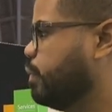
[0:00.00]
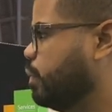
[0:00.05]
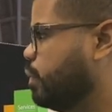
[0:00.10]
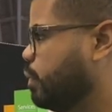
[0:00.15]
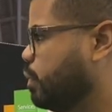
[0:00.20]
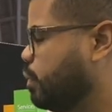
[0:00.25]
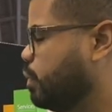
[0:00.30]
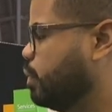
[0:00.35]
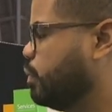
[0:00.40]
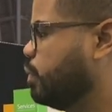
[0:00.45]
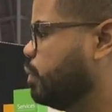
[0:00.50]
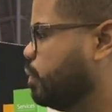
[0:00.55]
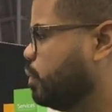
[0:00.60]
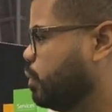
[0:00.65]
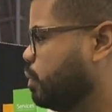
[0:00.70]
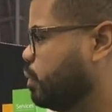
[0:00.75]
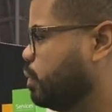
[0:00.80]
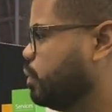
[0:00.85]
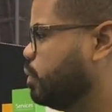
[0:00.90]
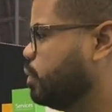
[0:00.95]

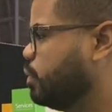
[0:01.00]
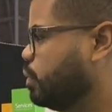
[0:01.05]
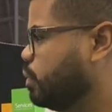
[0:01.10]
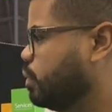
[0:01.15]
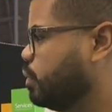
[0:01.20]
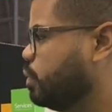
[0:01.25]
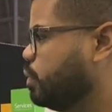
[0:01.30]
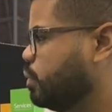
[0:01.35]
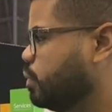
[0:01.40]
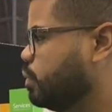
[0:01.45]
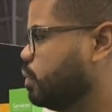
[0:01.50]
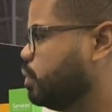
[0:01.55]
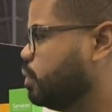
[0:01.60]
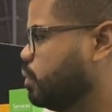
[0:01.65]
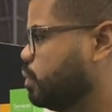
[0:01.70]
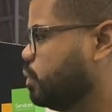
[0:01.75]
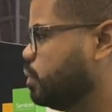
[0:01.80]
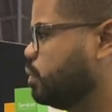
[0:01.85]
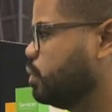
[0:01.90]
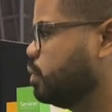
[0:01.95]

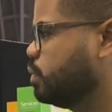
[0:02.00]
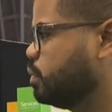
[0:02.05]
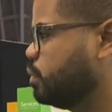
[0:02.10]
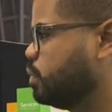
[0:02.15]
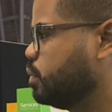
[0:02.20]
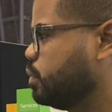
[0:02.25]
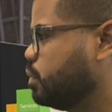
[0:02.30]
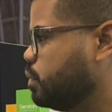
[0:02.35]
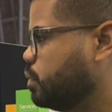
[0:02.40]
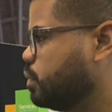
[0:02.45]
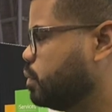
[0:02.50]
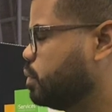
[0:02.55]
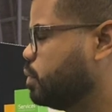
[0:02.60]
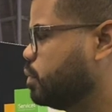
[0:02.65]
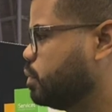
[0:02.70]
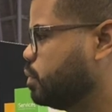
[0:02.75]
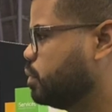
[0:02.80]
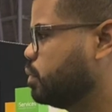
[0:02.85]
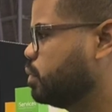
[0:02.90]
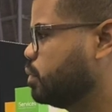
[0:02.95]

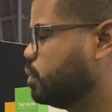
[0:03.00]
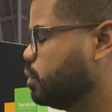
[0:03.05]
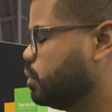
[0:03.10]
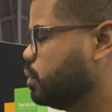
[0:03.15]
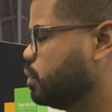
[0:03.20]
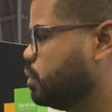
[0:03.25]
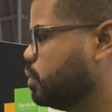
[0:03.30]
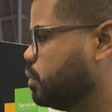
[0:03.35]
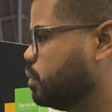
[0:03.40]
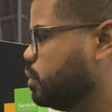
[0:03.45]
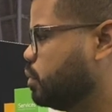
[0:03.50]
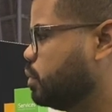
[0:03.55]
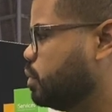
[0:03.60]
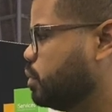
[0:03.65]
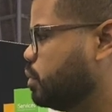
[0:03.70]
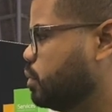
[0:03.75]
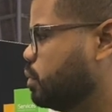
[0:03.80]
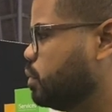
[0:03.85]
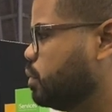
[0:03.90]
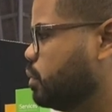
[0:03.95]

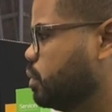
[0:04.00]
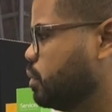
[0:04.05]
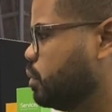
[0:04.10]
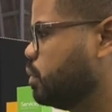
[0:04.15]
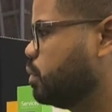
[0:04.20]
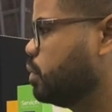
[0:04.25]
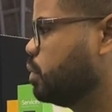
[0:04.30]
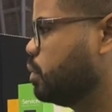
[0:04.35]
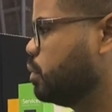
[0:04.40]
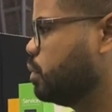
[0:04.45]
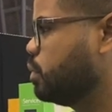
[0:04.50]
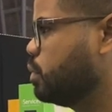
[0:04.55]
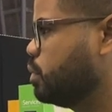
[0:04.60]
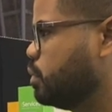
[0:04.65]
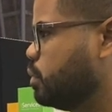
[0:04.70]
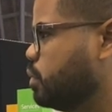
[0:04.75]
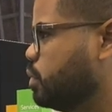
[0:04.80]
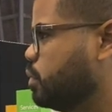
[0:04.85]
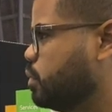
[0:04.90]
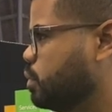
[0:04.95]

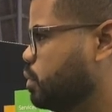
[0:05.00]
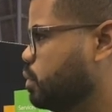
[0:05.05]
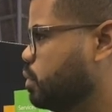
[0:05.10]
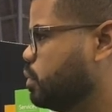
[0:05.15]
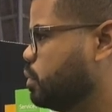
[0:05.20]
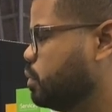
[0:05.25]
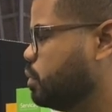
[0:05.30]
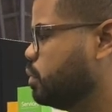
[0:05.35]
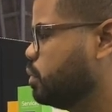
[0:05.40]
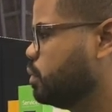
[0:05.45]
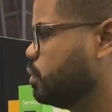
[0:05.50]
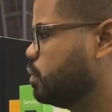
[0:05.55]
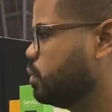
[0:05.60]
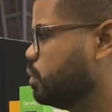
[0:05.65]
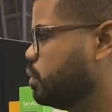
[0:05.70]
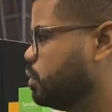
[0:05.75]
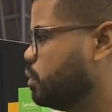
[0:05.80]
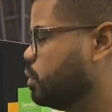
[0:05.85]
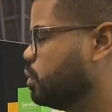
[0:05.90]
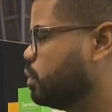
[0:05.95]

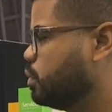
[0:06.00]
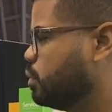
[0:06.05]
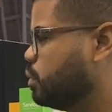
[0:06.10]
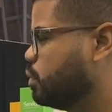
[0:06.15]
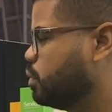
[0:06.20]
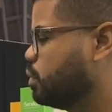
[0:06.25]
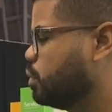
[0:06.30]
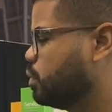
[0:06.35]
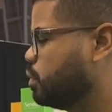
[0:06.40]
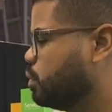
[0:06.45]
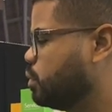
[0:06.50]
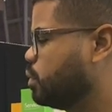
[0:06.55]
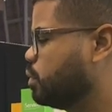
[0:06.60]
No words are spoken by the person on screen.